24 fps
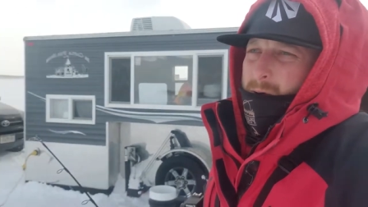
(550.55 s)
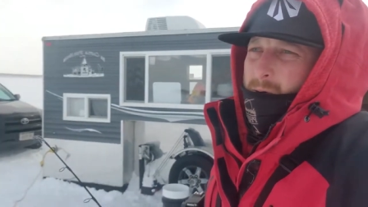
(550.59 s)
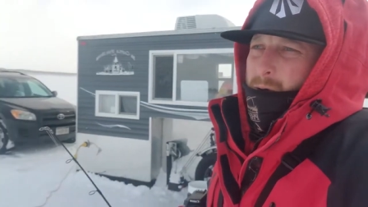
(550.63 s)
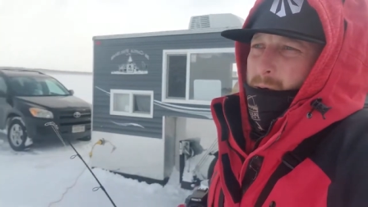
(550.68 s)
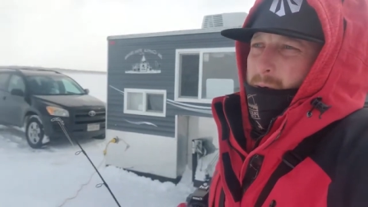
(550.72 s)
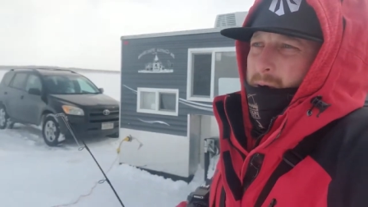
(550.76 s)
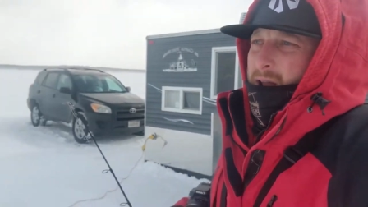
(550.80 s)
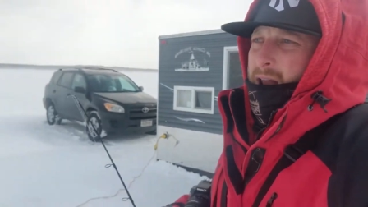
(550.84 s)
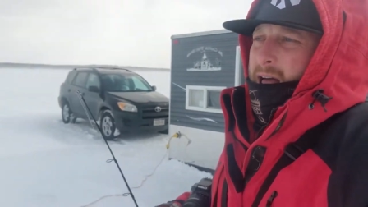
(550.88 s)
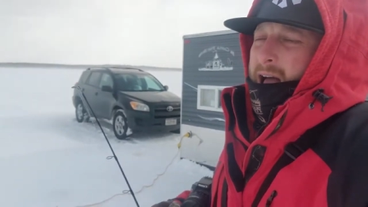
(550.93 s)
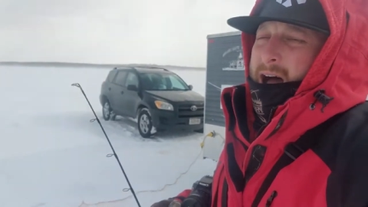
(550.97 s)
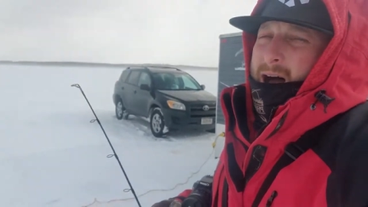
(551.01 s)
we
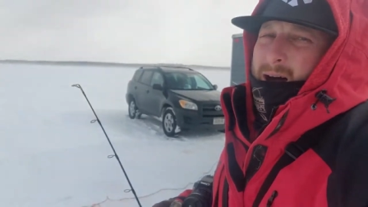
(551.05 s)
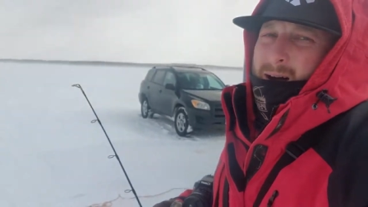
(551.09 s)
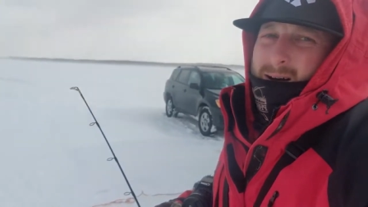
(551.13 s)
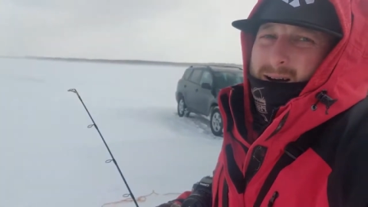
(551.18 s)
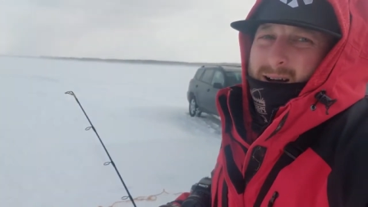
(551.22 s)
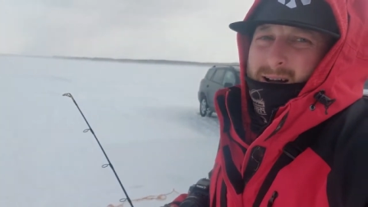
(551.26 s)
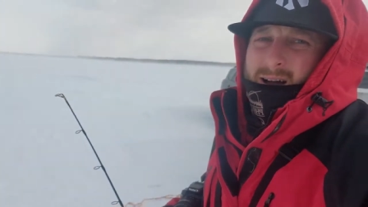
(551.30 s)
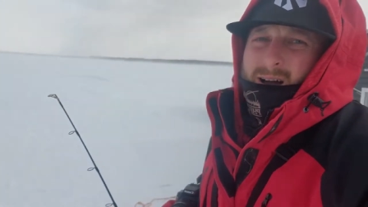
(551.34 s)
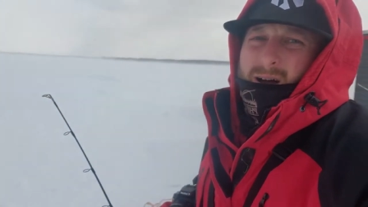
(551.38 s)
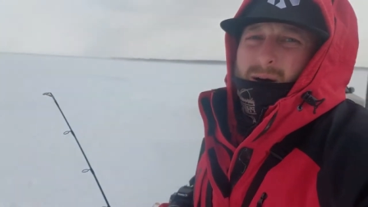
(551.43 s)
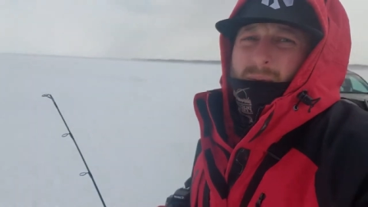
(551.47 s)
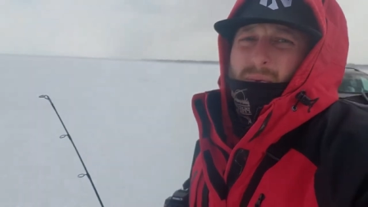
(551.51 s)
went out,
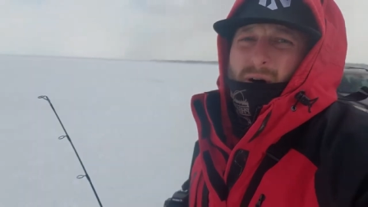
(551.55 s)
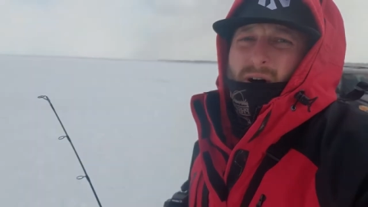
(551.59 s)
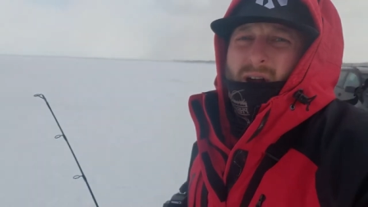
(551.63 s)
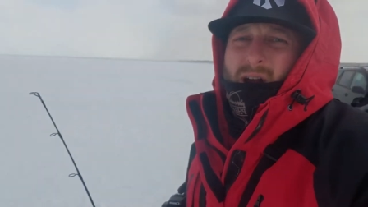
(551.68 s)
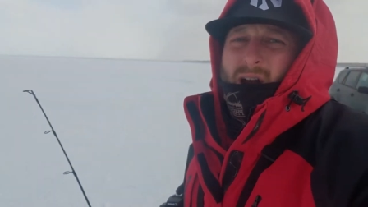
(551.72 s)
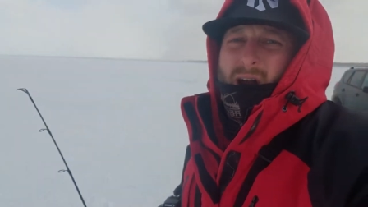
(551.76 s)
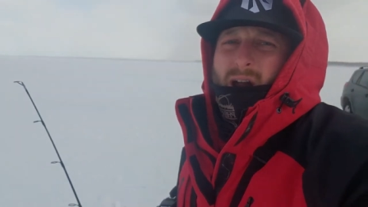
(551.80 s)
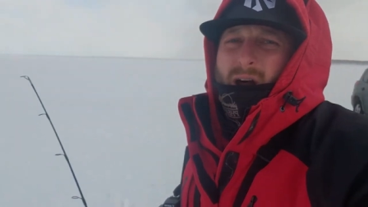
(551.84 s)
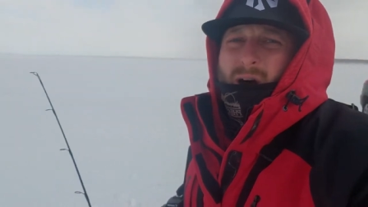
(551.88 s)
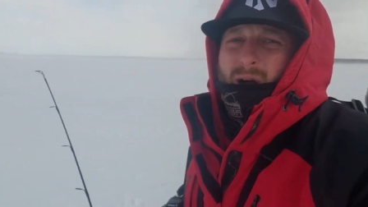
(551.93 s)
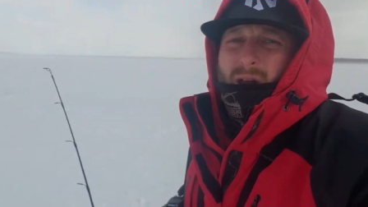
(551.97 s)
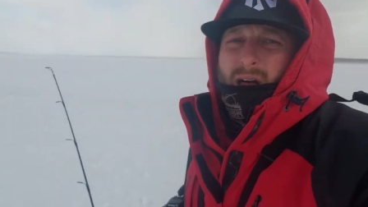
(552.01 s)
put
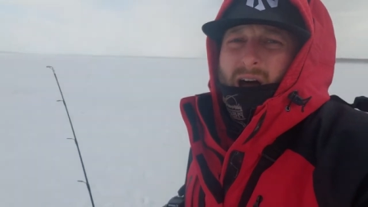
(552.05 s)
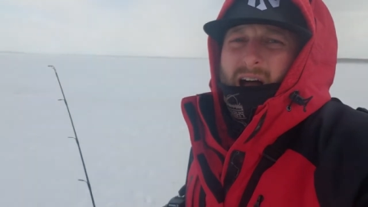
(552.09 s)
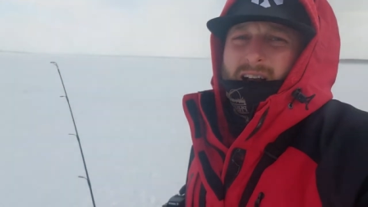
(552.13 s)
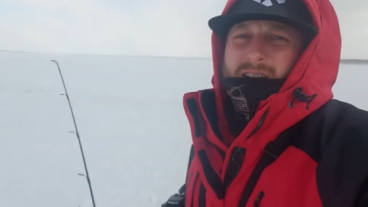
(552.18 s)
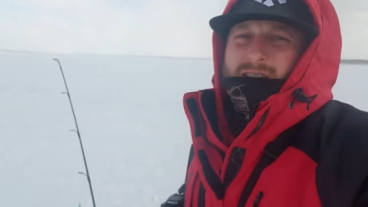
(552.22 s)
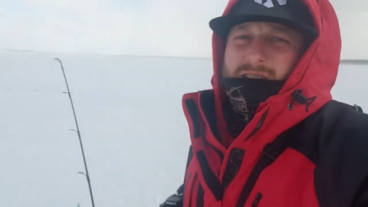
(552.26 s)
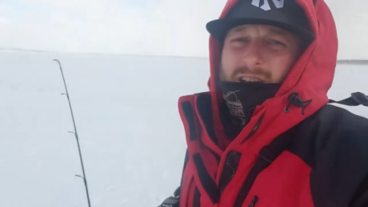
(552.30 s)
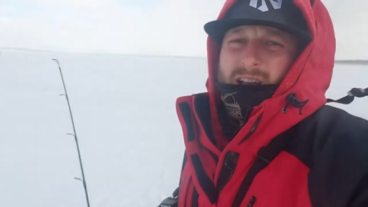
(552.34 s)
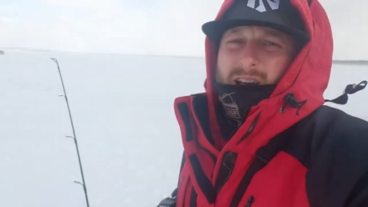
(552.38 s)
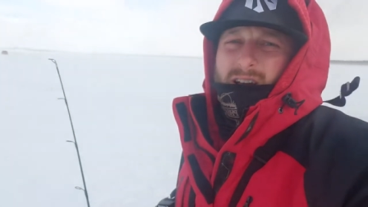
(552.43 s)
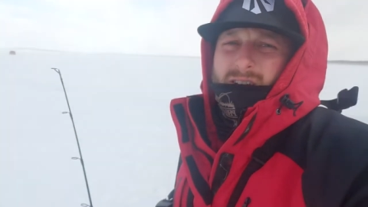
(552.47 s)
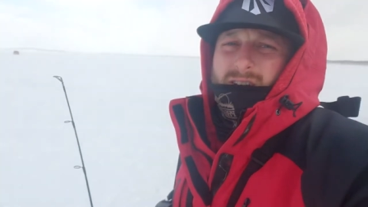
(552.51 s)
our own
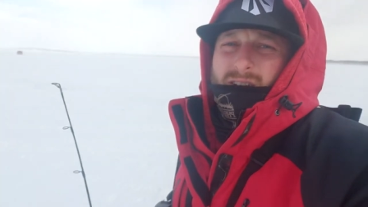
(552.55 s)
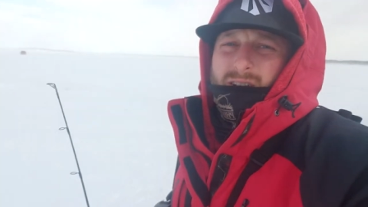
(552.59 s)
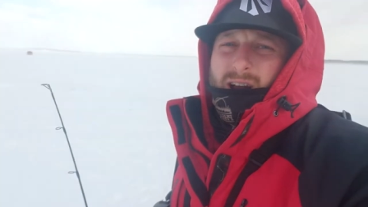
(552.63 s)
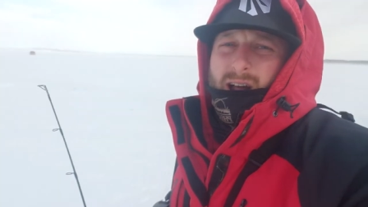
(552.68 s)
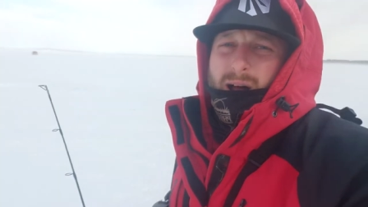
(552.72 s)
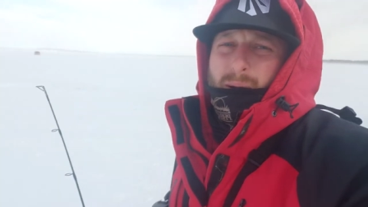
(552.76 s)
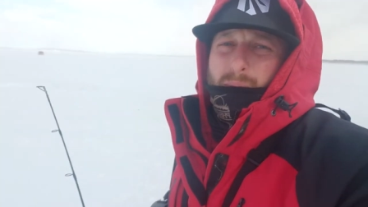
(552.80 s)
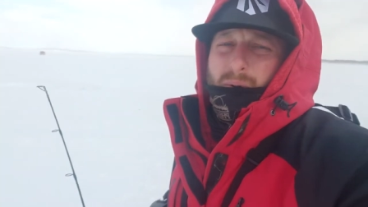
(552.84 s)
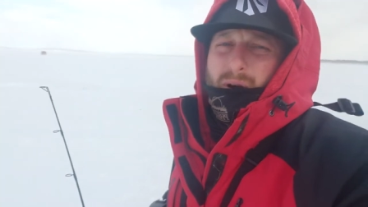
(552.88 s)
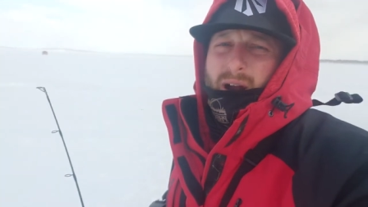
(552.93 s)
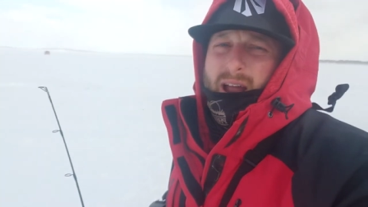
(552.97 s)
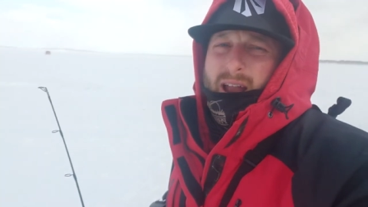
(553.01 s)
ice shelter
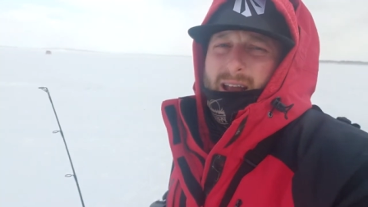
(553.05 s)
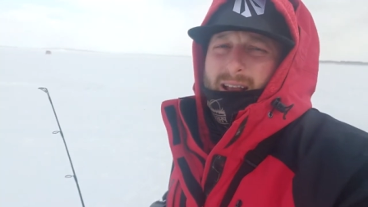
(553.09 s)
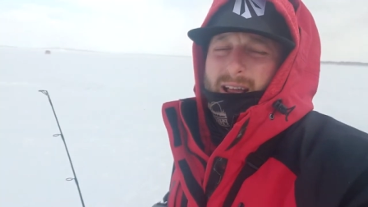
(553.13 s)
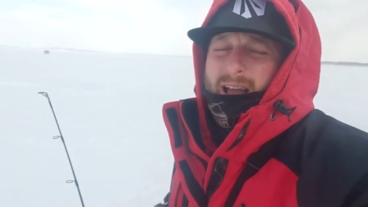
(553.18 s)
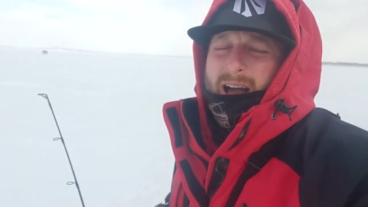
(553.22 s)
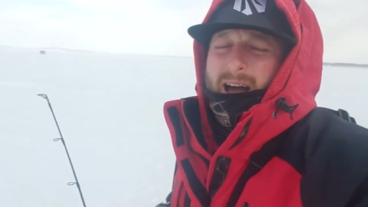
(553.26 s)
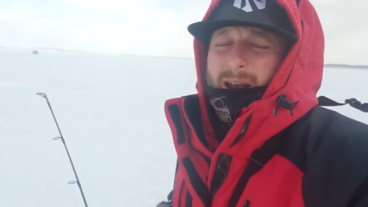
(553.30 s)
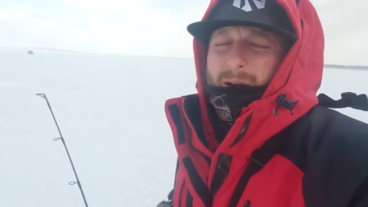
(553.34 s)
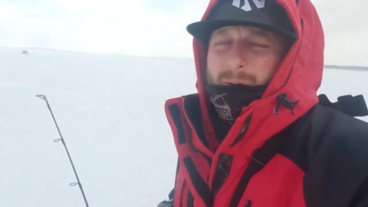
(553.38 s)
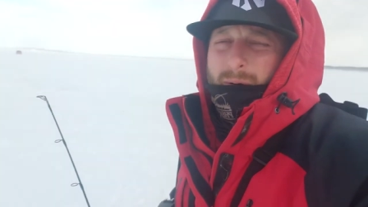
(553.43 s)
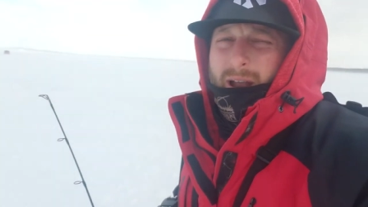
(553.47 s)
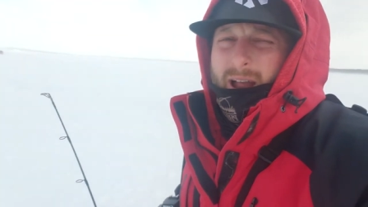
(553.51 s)
up. Brandon
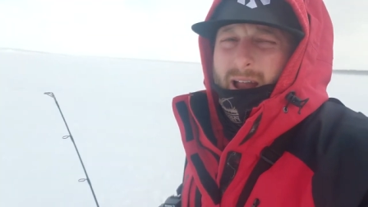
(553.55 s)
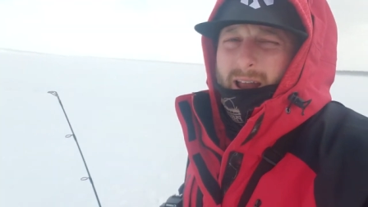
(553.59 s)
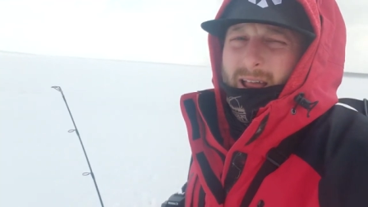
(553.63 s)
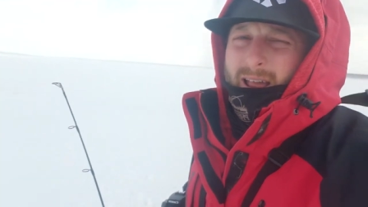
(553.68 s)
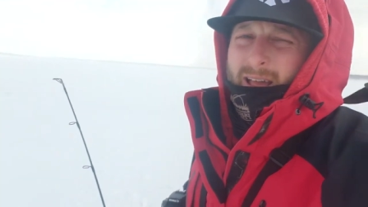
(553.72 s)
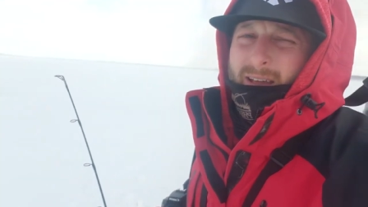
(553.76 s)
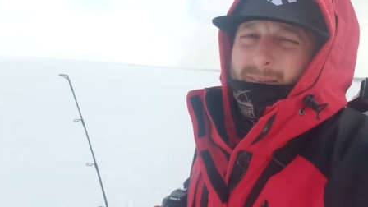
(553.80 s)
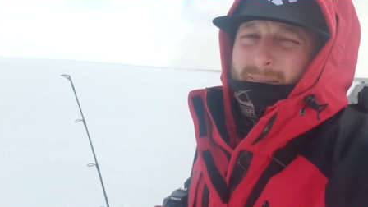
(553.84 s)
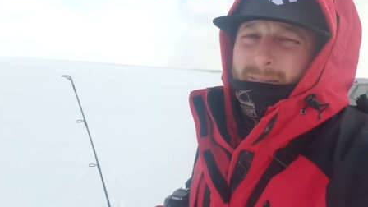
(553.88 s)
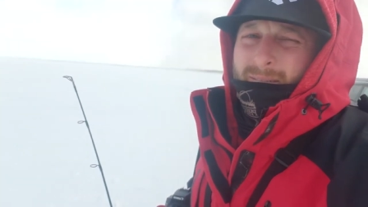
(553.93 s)
got it ready.